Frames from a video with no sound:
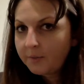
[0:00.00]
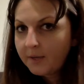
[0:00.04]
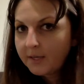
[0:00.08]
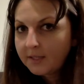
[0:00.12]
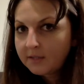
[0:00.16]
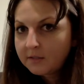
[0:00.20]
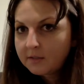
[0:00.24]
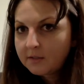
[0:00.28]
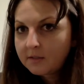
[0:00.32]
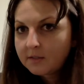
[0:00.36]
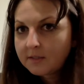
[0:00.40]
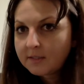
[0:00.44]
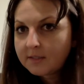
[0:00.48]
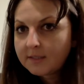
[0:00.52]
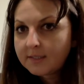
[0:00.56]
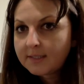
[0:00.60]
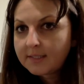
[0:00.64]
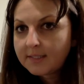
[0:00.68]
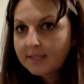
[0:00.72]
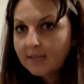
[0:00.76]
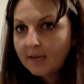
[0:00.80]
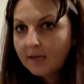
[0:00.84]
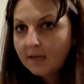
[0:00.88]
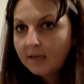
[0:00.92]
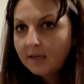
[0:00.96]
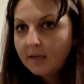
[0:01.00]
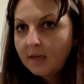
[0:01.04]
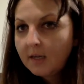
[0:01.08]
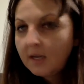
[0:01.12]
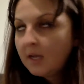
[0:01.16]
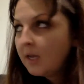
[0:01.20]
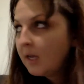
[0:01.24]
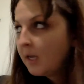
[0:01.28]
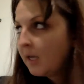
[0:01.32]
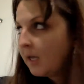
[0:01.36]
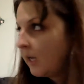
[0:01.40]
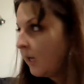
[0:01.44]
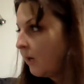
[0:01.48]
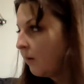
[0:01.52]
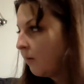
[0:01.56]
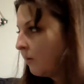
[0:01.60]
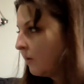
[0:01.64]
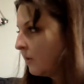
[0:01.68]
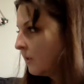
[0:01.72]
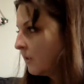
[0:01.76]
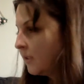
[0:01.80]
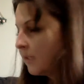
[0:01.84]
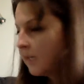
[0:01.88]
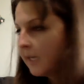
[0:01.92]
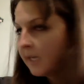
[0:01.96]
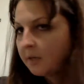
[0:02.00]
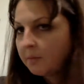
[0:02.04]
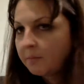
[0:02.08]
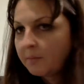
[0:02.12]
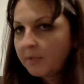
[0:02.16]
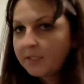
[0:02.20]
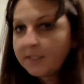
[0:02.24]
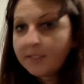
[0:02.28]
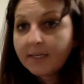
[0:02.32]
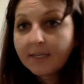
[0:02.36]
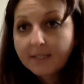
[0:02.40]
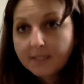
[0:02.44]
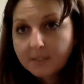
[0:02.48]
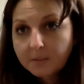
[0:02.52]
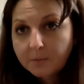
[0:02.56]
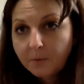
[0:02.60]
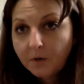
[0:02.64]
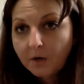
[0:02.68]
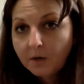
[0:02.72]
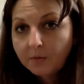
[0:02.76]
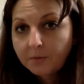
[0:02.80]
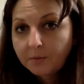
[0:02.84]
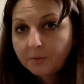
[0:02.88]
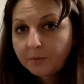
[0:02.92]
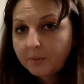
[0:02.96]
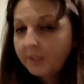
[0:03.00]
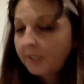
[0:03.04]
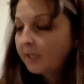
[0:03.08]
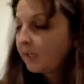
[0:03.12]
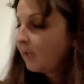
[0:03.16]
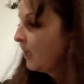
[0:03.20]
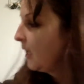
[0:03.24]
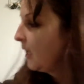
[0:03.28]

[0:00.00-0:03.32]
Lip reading: pencils instead, it would take me days probably.